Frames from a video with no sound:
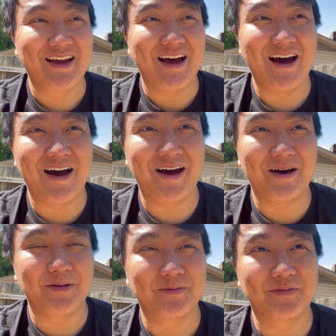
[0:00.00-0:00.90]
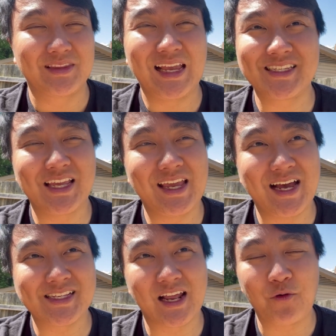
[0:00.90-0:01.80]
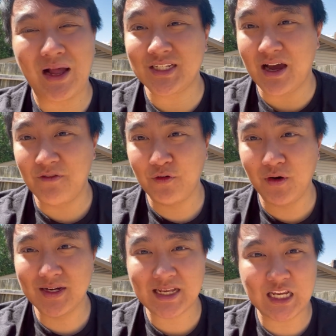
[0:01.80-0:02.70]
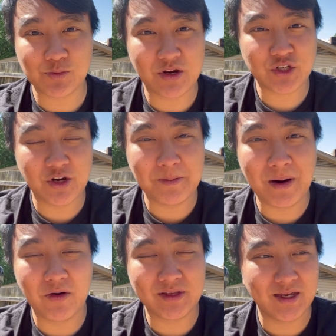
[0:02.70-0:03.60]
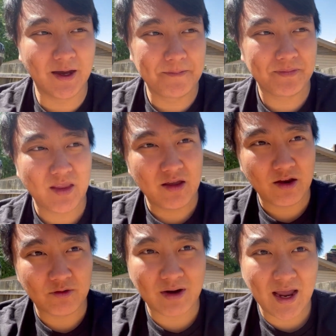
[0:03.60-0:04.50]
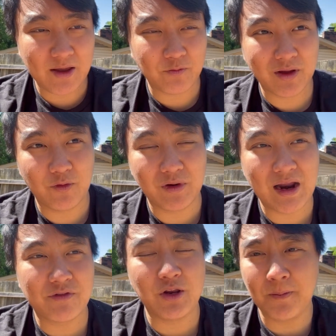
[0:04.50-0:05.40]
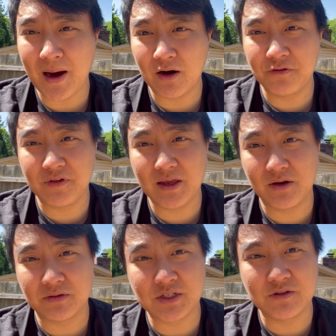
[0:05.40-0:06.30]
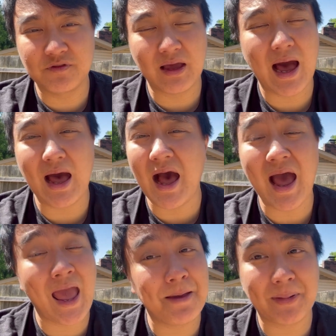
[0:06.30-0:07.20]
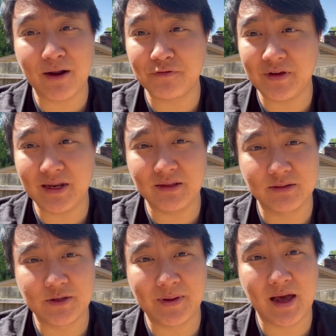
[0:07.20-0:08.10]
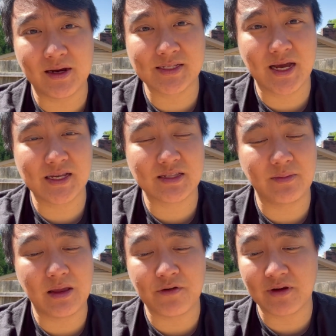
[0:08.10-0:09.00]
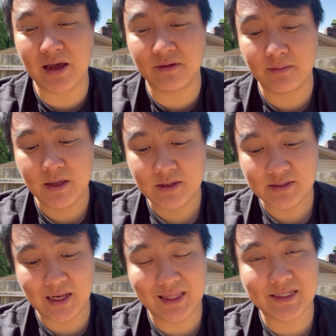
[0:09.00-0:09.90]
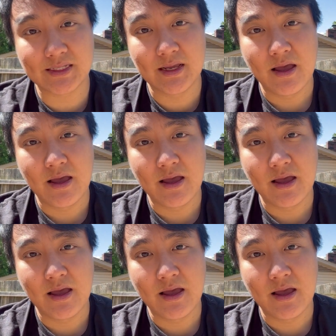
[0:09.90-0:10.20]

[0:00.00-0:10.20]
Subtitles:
Things that you guys gotta watch out for is aspiration pneumonia, right? Whenever you bottle feed or two feed, I hate bottle feeding, to be honest, guys. I forgot to say this.